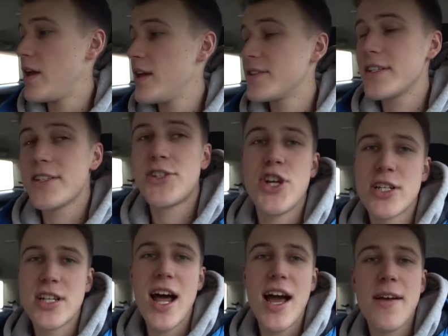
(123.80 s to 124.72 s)
it's
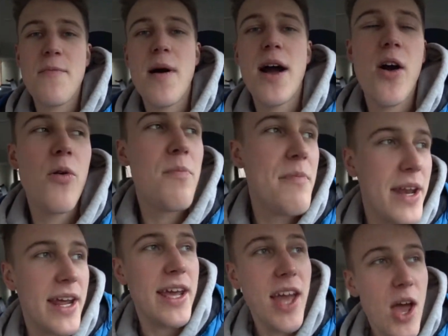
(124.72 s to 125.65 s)
just like my old
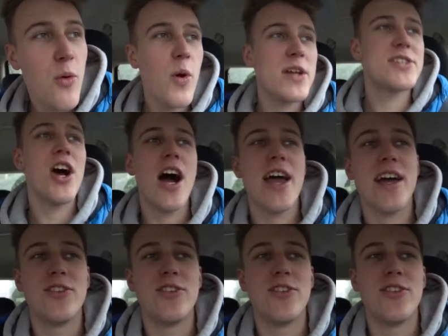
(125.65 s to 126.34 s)
mini, which I